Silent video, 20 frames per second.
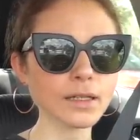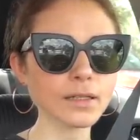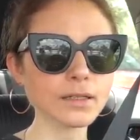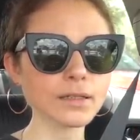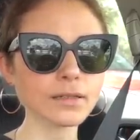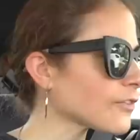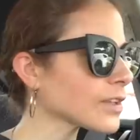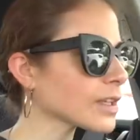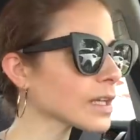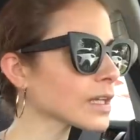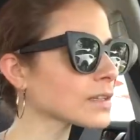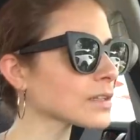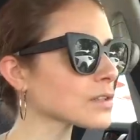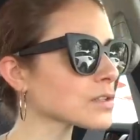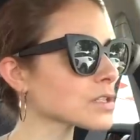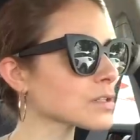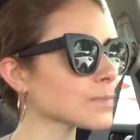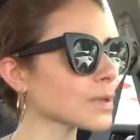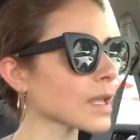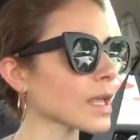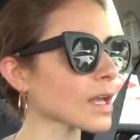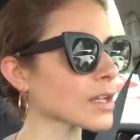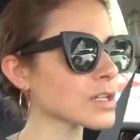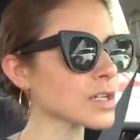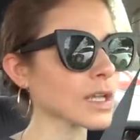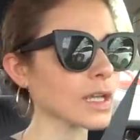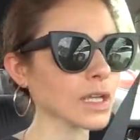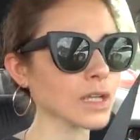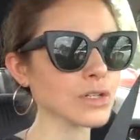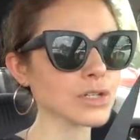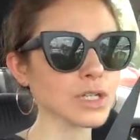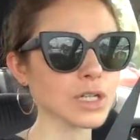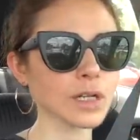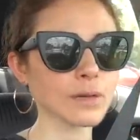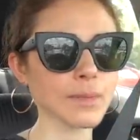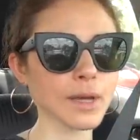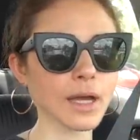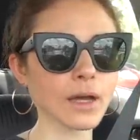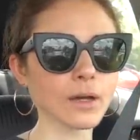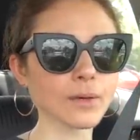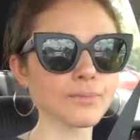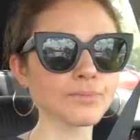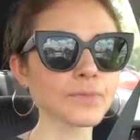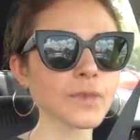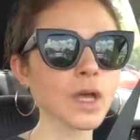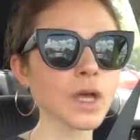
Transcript: I feel like there should be education about